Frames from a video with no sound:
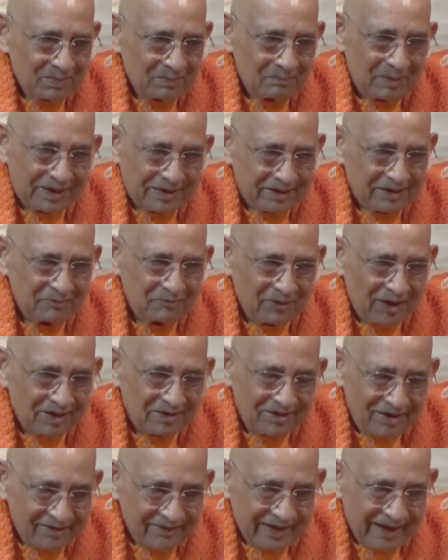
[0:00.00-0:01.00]
But you are
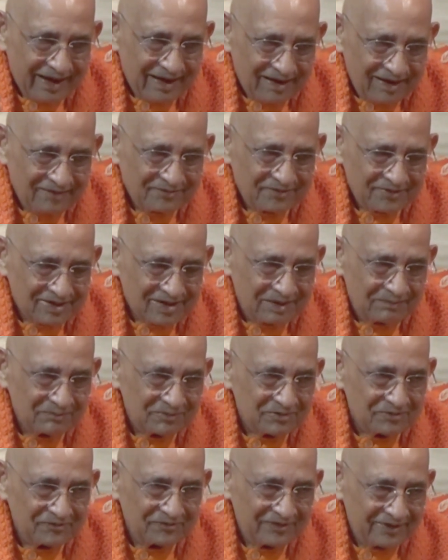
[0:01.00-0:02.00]
not
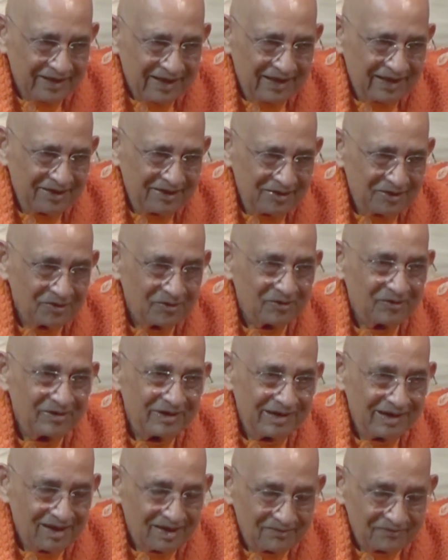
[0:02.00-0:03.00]
accustomed to seeing your
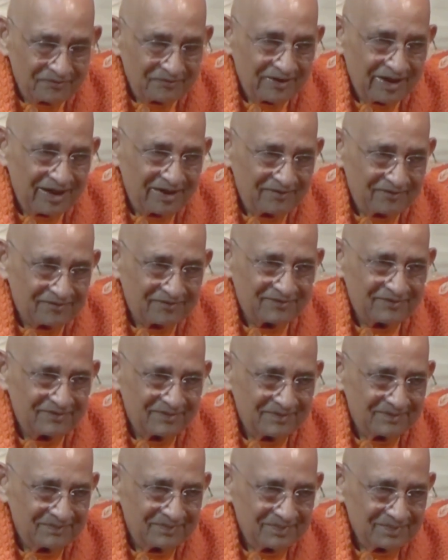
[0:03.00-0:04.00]
real face.
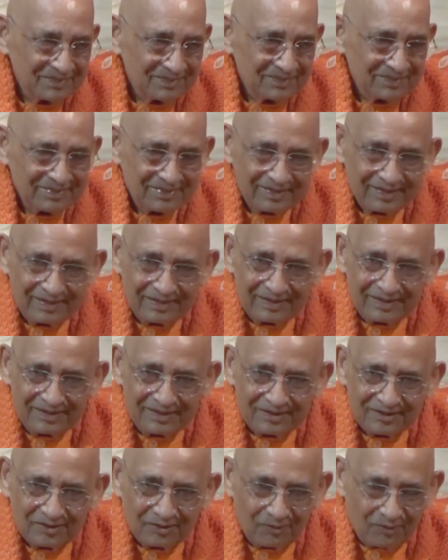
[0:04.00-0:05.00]

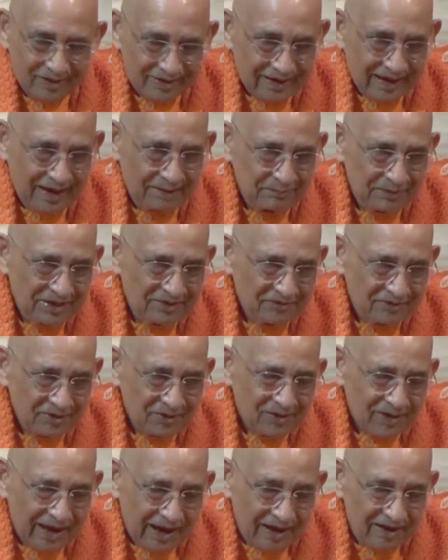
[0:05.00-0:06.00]
What happens?
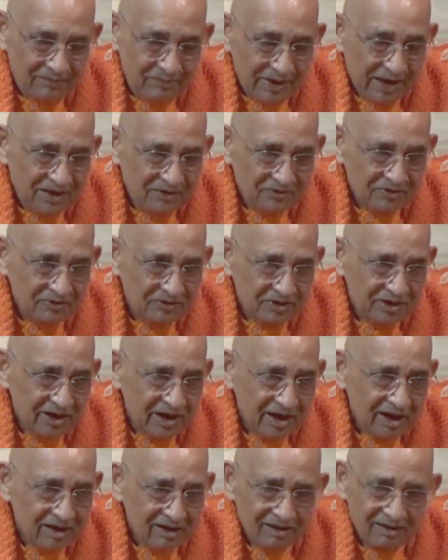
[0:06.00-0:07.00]
Your hand begins to
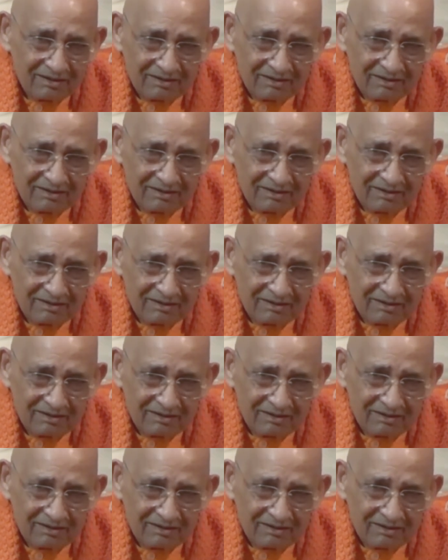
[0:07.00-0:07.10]
shake.